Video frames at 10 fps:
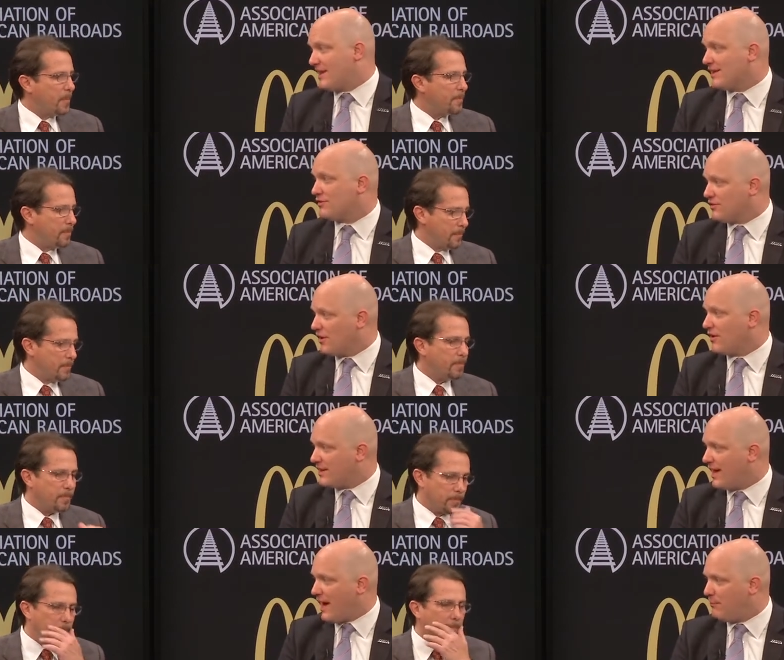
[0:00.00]
Speaker 1: that's
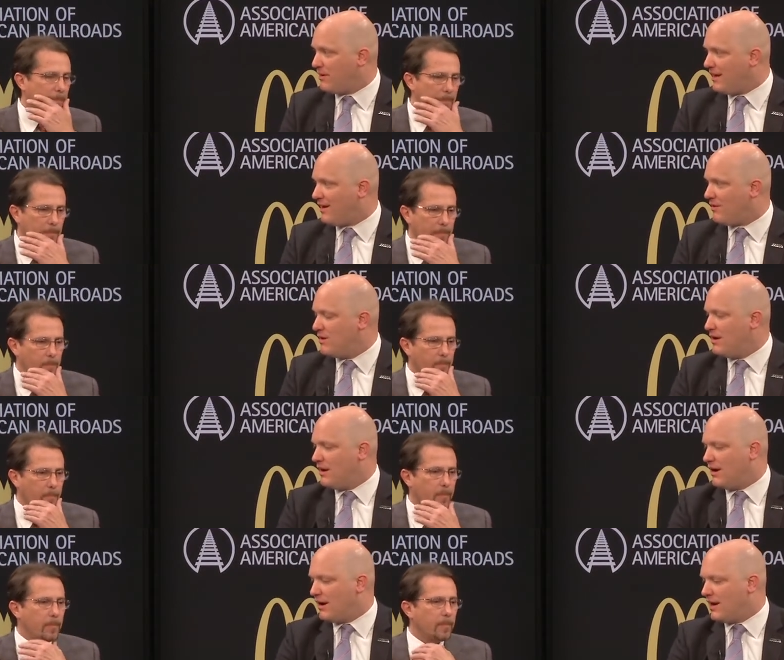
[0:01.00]
starting to happen now.
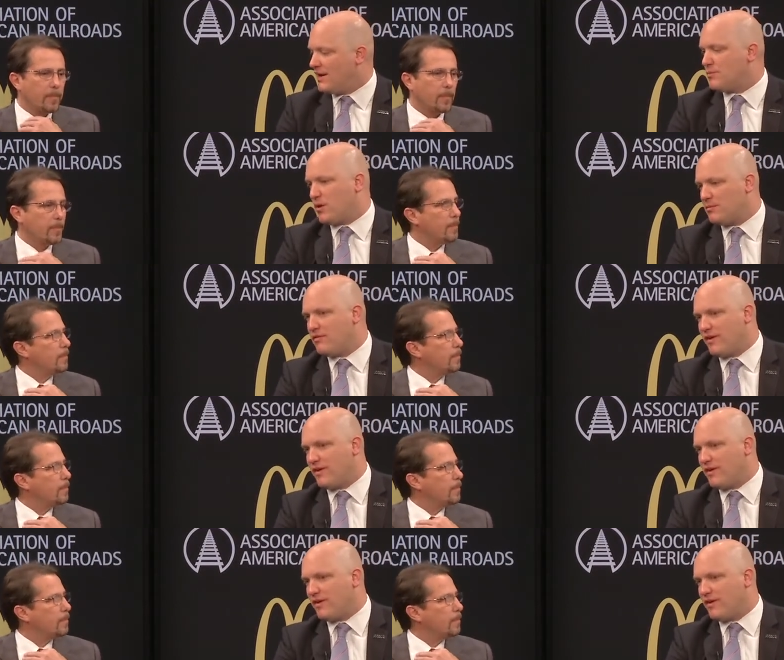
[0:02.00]
Uh, and Department of